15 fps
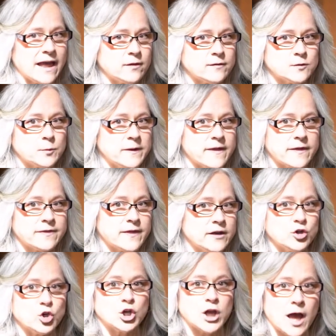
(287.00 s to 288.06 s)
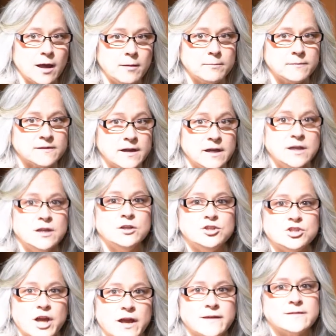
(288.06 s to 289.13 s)
else when the thunder comes,
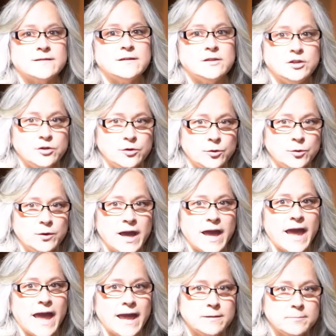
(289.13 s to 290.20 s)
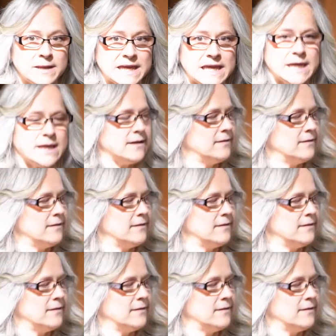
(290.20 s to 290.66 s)
just you and me."